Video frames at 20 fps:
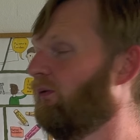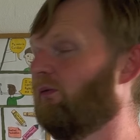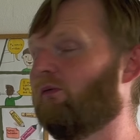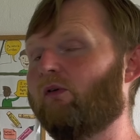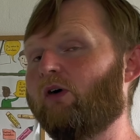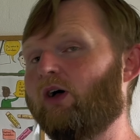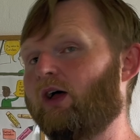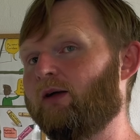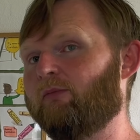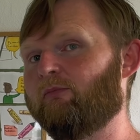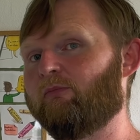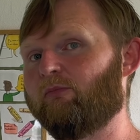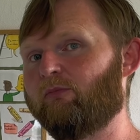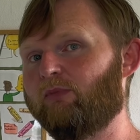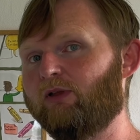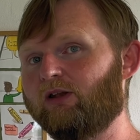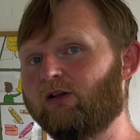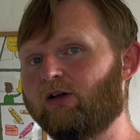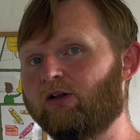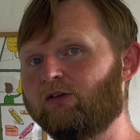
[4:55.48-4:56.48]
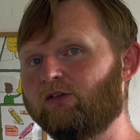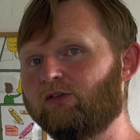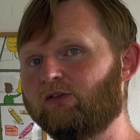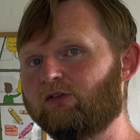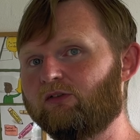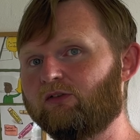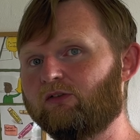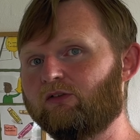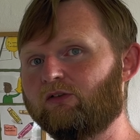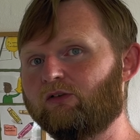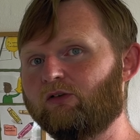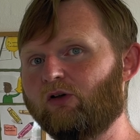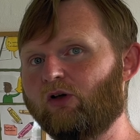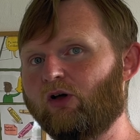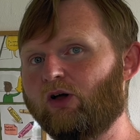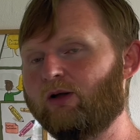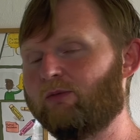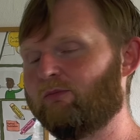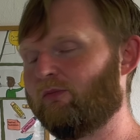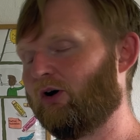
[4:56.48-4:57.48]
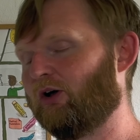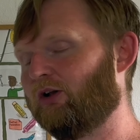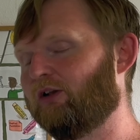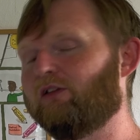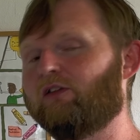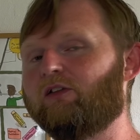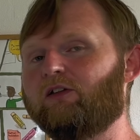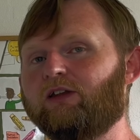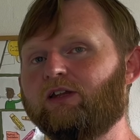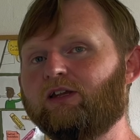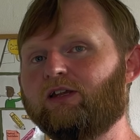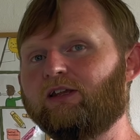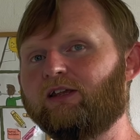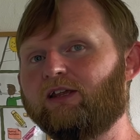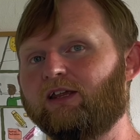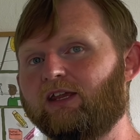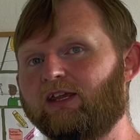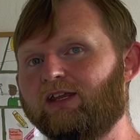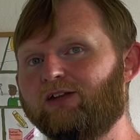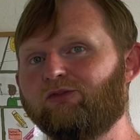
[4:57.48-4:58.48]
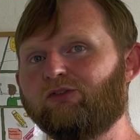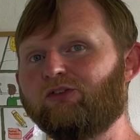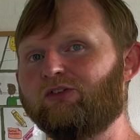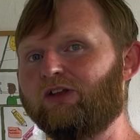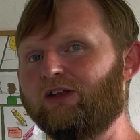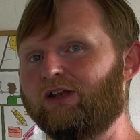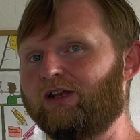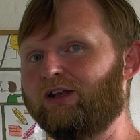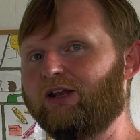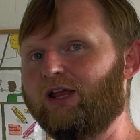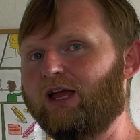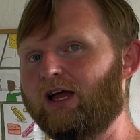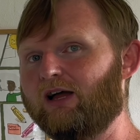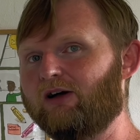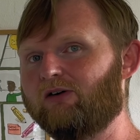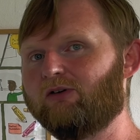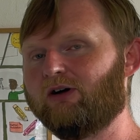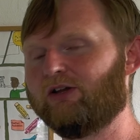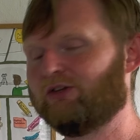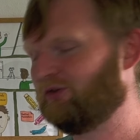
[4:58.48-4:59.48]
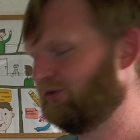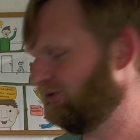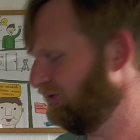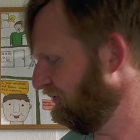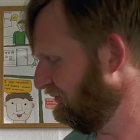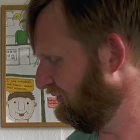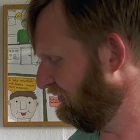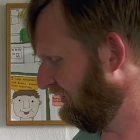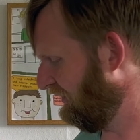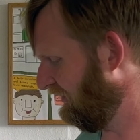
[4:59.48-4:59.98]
I'm honestly interested in how are you using